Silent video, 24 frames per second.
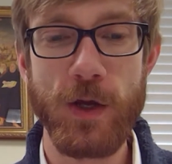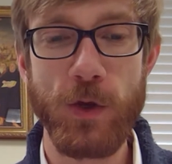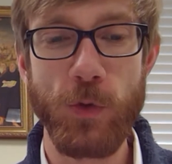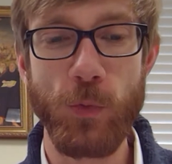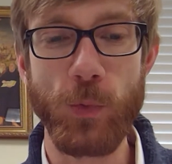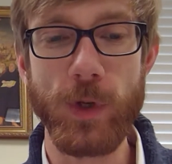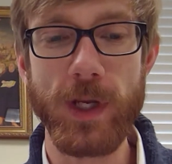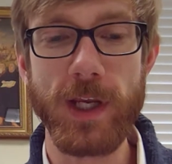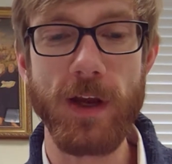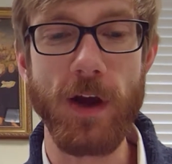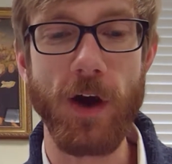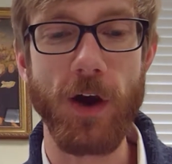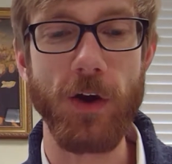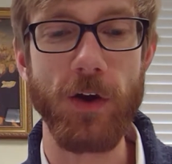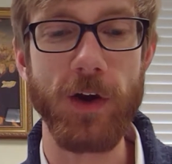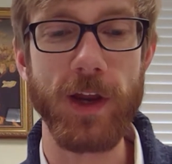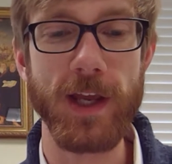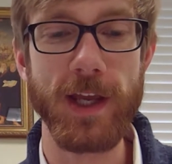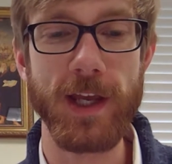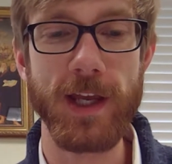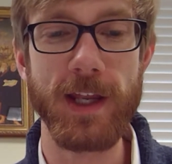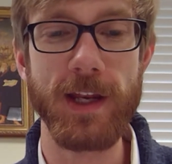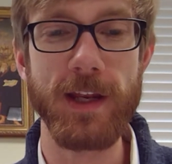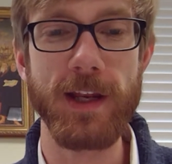We are
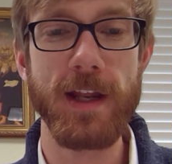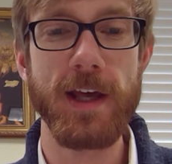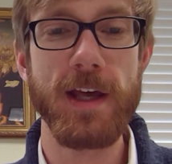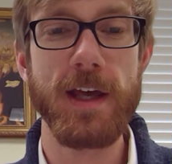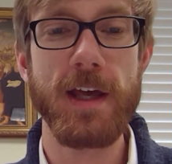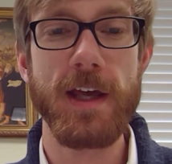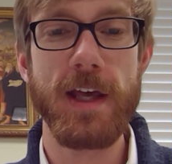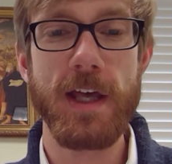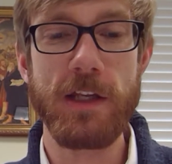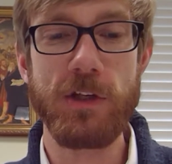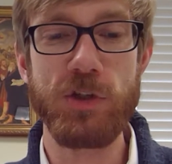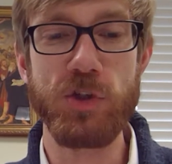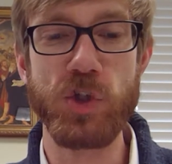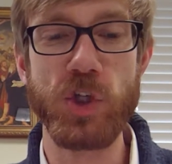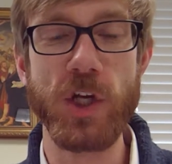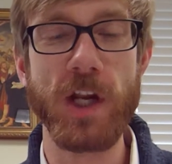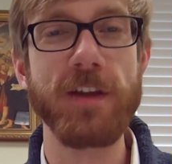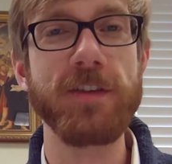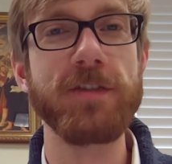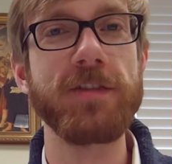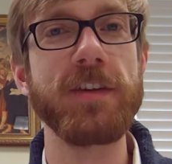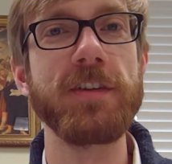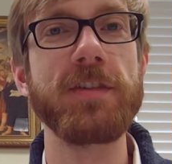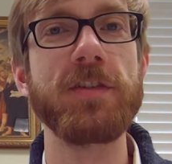in
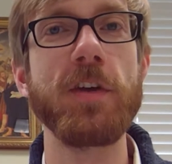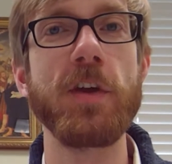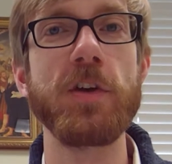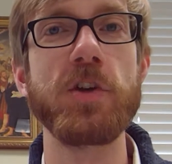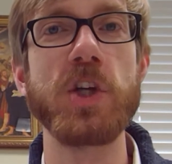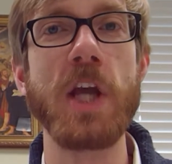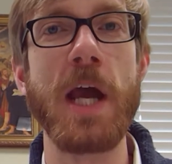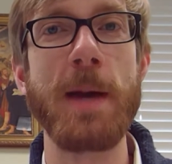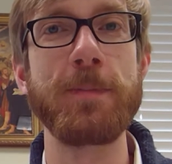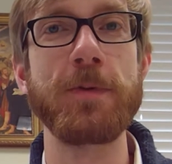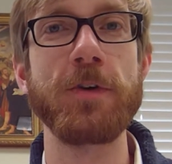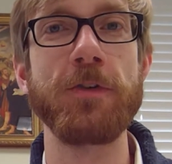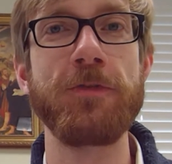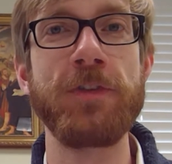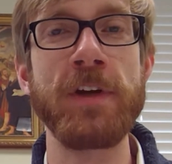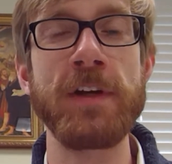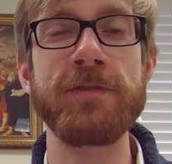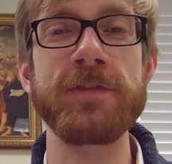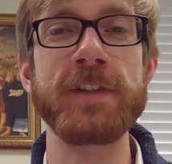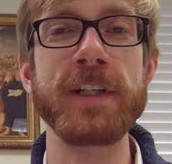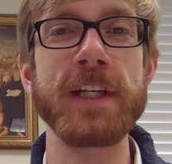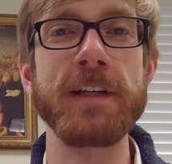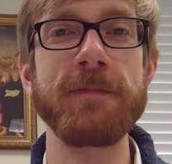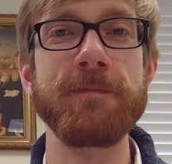Genesis chapter
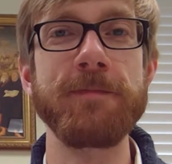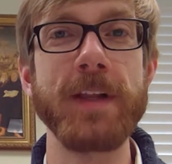50,